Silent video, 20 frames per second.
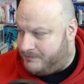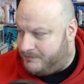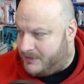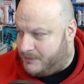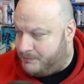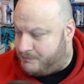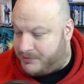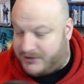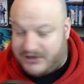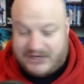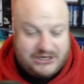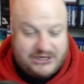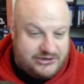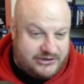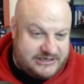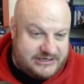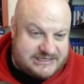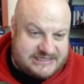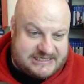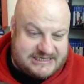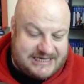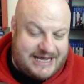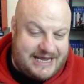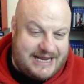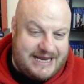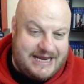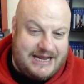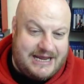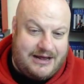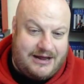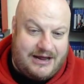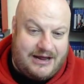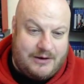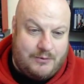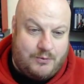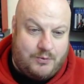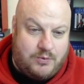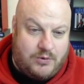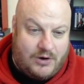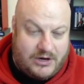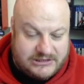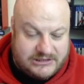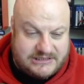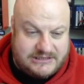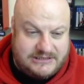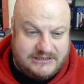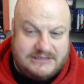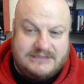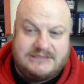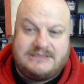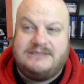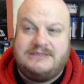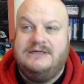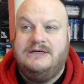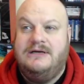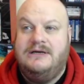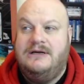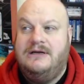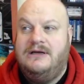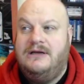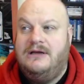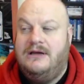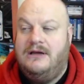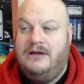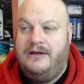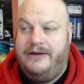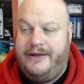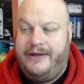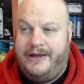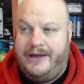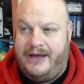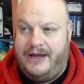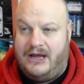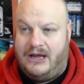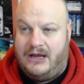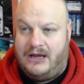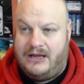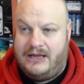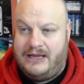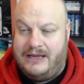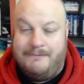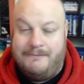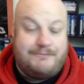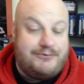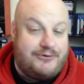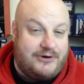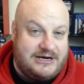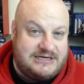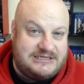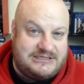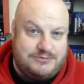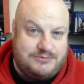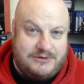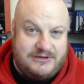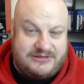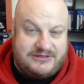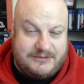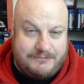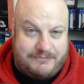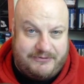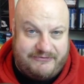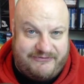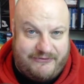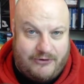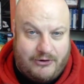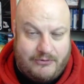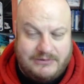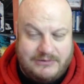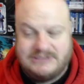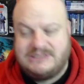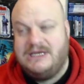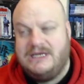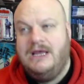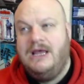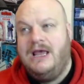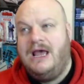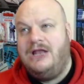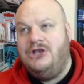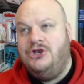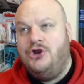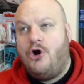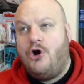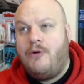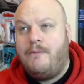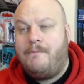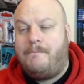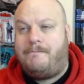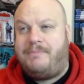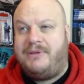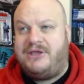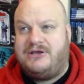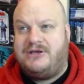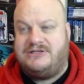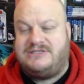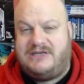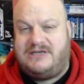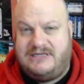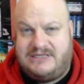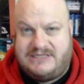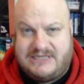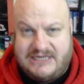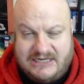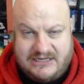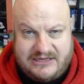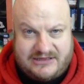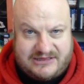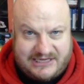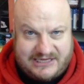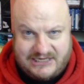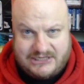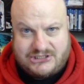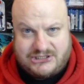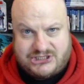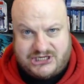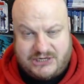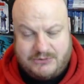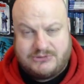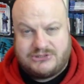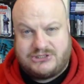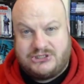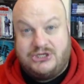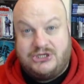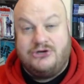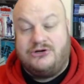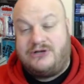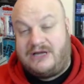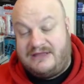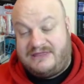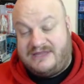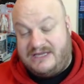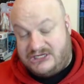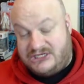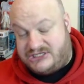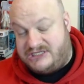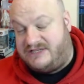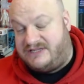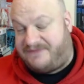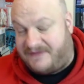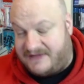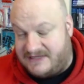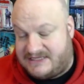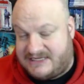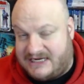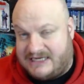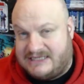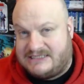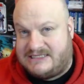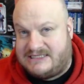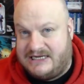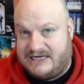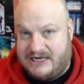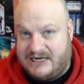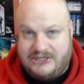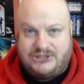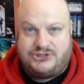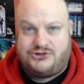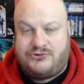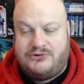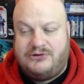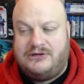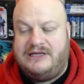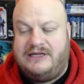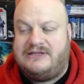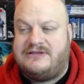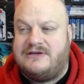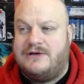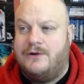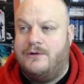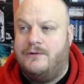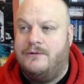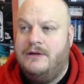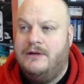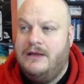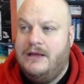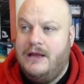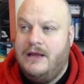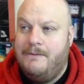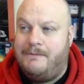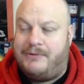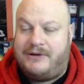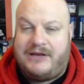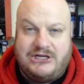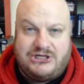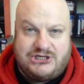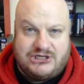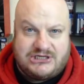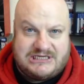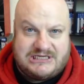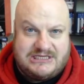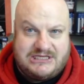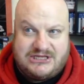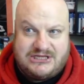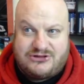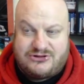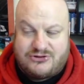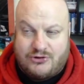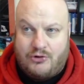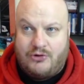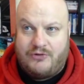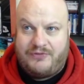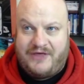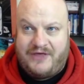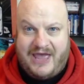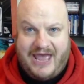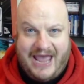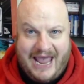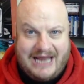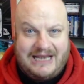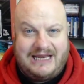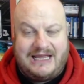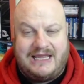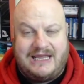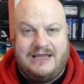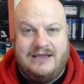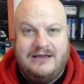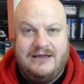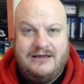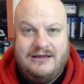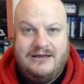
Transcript: but I gotta say, I wasn't. Uh, impressed with the performance. Not because I didn't think she was good. I think she's fantastic. I truly do. But I just thought that Ellie